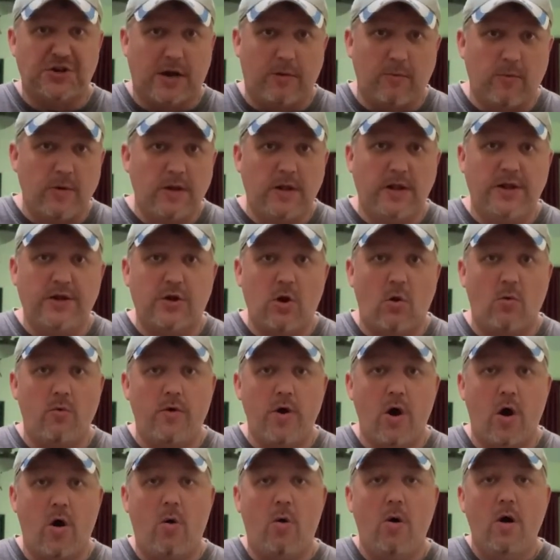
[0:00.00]
I really don't
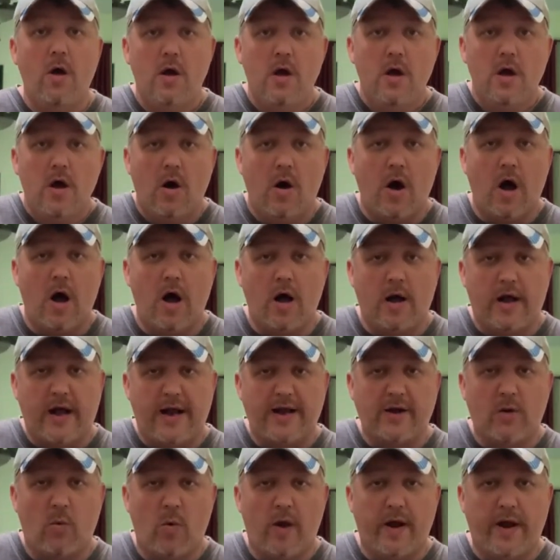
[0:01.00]
know
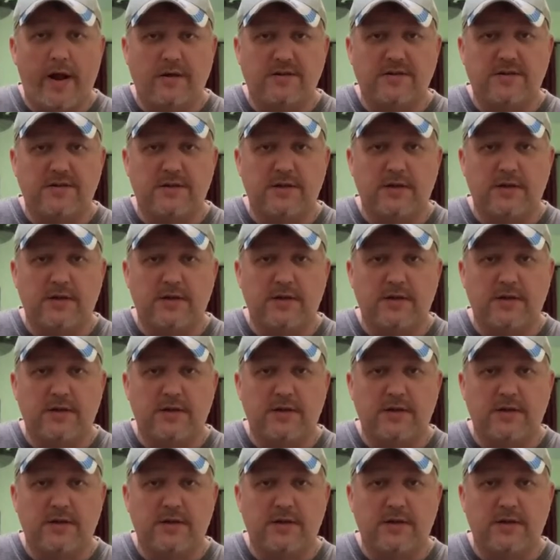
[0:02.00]
what else